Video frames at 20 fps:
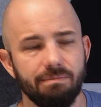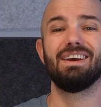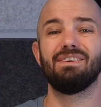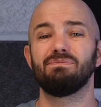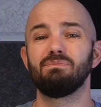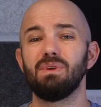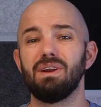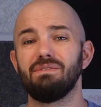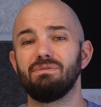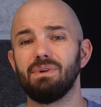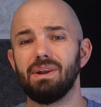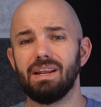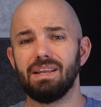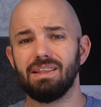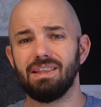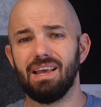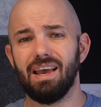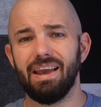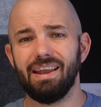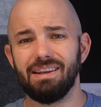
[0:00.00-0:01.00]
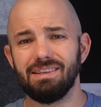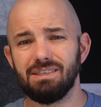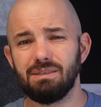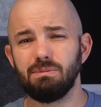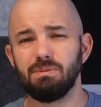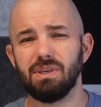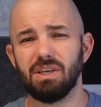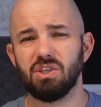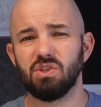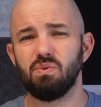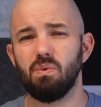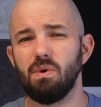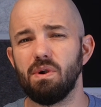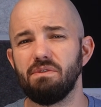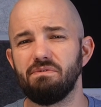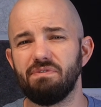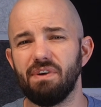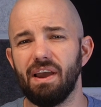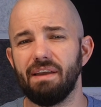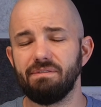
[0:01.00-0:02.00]
Now from what I've read online, it seems like
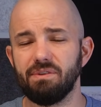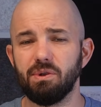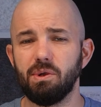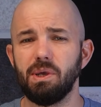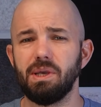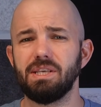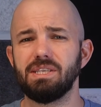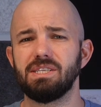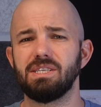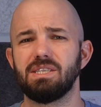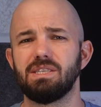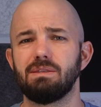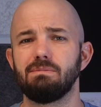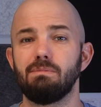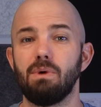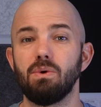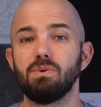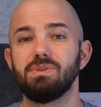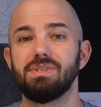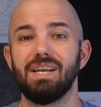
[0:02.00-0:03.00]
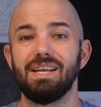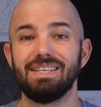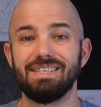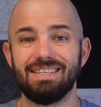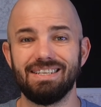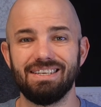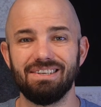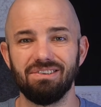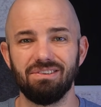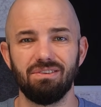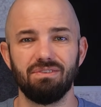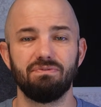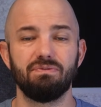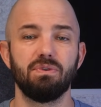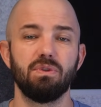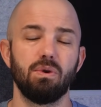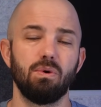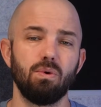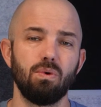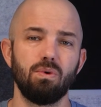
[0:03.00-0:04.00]
25 degrees is the most ideal
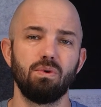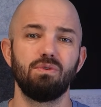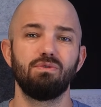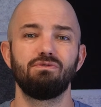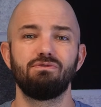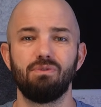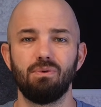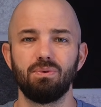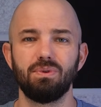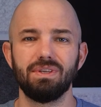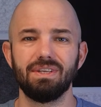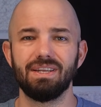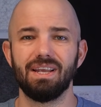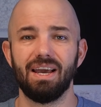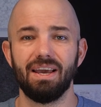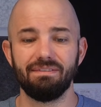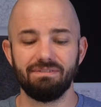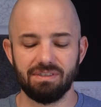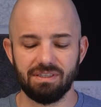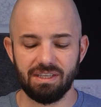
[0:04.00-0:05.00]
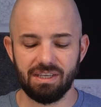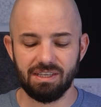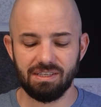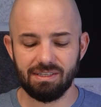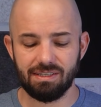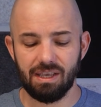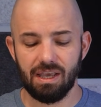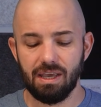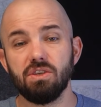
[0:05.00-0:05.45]
for the whole folding knives things.